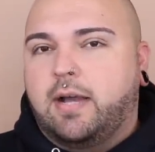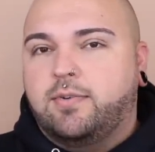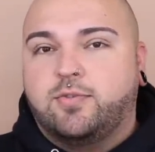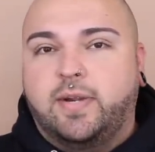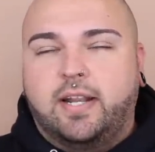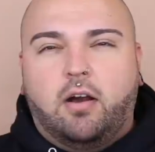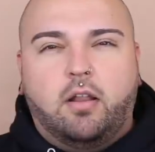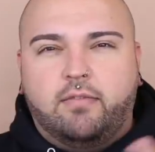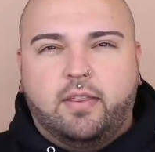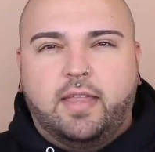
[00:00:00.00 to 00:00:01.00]
I was reading
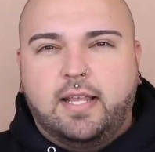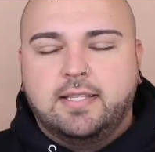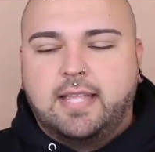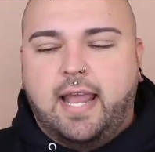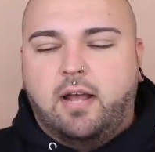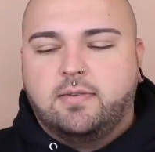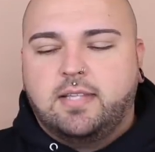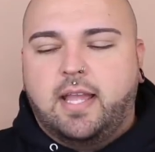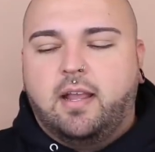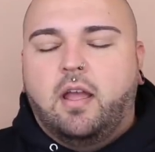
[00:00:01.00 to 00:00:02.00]
all of the things and I was
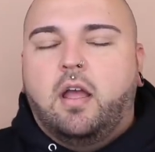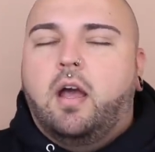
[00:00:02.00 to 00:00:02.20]
like,